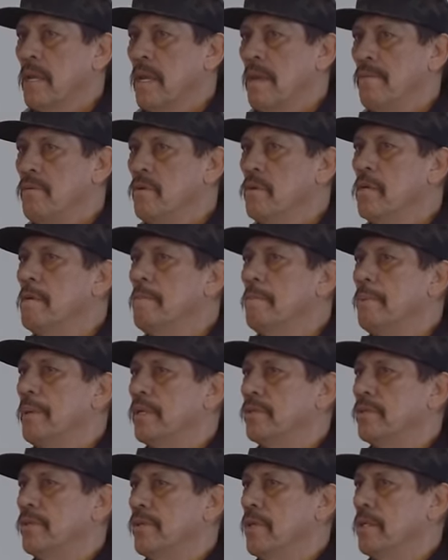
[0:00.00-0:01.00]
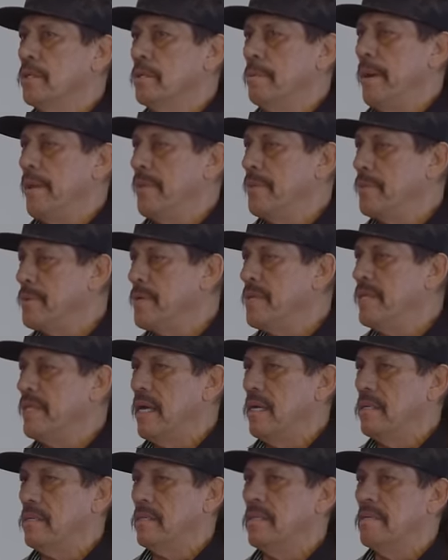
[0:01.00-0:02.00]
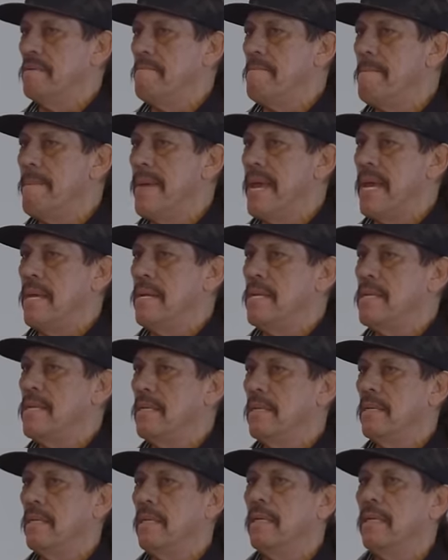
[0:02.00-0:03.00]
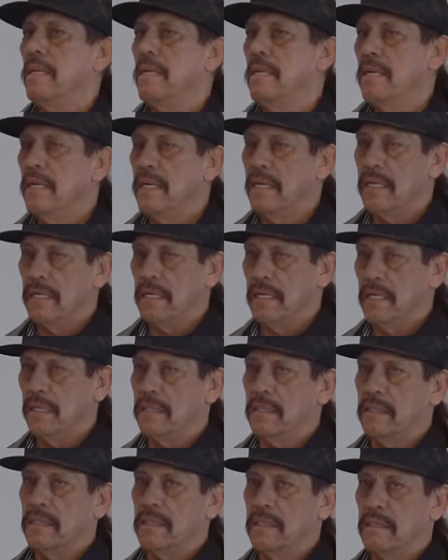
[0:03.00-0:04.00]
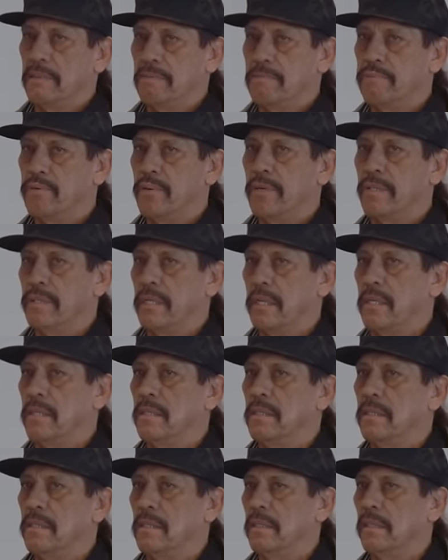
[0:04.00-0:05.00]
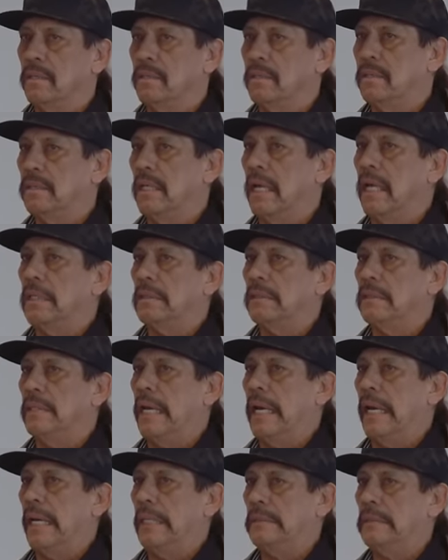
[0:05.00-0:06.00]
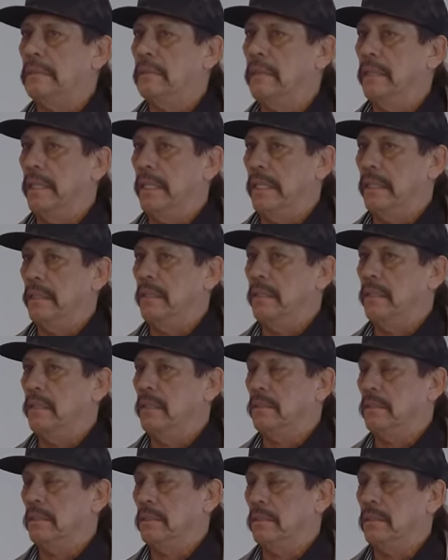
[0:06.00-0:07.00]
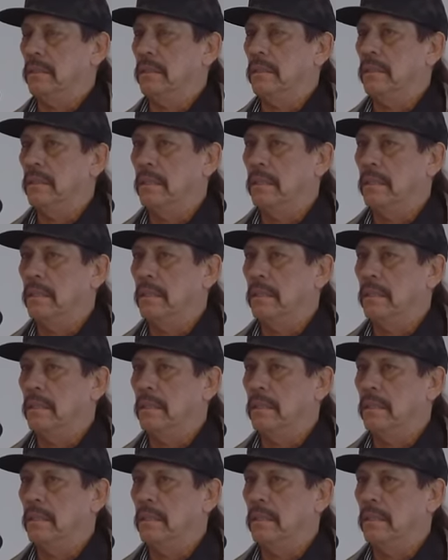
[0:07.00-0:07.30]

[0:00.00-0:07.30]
if you can picture, there's about 3,000 men in this prison in Soledad. And there's